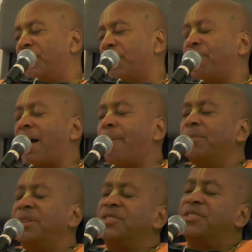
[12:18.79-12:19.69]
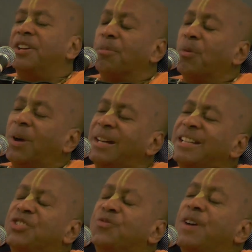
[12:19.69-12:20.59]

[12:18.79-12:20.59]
The problem is, number one, it's